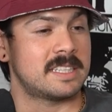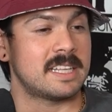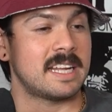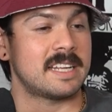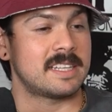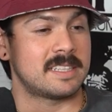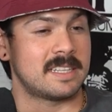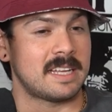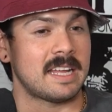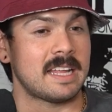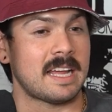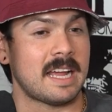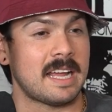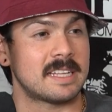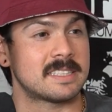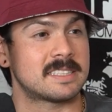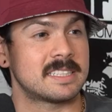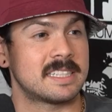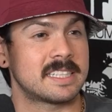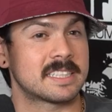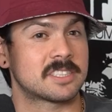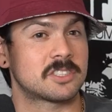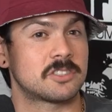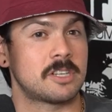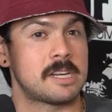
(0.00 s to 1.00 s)
That's an
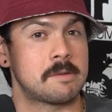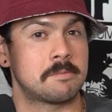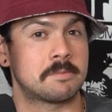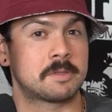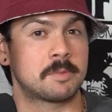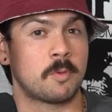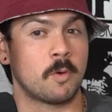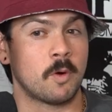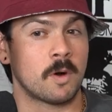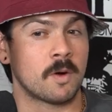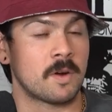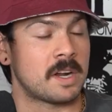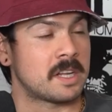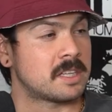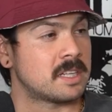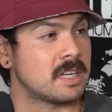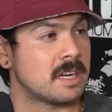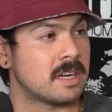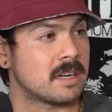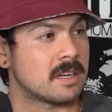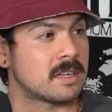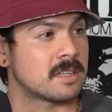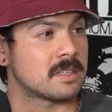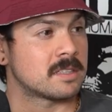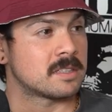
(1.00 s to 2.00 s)
extreme sport right
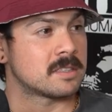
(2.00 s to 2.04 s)
there.